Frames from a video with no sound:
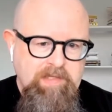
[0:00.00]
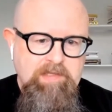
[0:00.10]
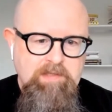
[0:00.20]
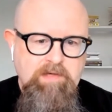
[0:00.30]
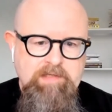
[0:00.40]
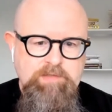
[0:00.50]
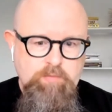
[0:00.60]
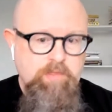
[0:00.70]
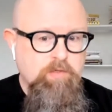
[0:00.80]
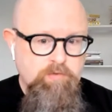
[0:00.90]
you could be
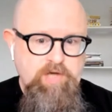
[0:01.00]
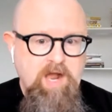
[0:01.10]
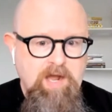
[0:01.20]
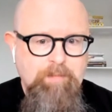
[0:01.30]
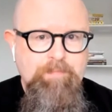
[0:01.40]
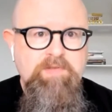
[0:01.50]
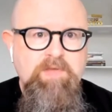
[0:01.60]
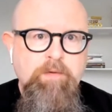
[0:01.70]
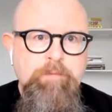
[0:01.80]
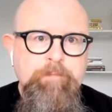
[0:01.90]
like doing your
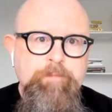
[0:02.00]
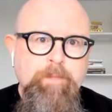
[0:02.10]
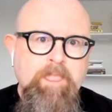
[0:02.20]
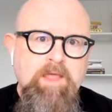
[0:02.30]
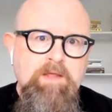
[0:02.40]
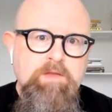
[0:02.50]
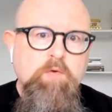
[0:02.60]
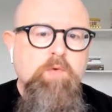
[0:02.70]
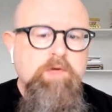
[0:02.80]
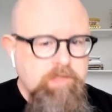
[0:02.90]
job.
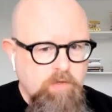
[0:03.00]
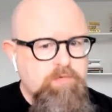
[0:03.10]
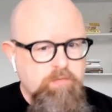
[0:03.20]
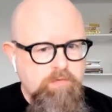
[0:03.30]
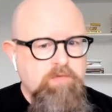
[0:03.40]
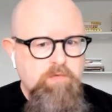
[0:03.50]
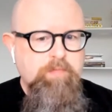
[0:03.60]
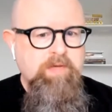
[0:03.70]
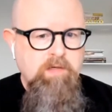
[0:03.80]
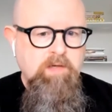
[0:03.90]
So really, those are the
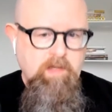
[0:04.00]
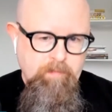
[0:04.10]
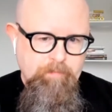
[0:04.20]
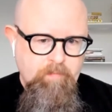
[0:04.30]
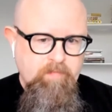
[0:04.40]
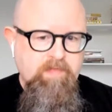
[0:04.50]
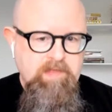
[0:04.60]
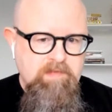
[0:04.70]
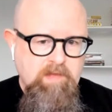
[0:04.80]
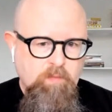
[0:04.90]
two big
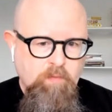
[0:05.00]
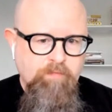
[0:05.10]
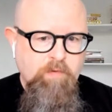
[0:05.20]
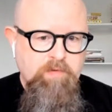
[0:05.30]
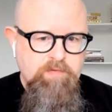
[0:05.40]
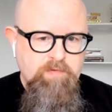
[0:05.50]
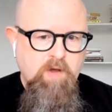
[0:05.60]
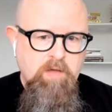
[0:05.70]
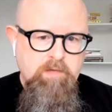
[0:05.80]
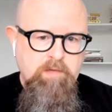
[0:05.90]
things that we're
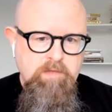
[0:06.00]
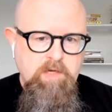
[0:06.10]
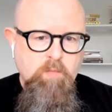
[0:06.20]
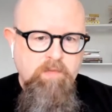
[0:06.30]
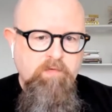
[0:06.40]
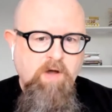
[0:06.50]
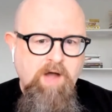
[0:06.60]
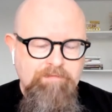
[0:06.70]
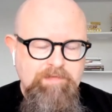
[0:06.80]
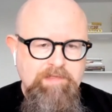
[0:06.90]
focused on, with
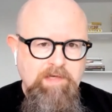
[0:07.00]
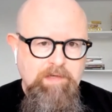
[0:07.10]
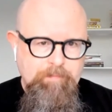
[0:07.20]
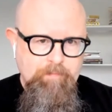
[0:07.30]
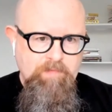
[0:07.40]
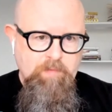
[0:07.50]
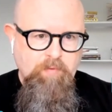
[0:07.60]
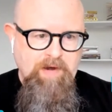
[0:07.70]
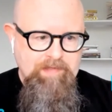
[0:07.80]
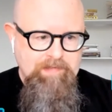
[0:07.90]
Loft. The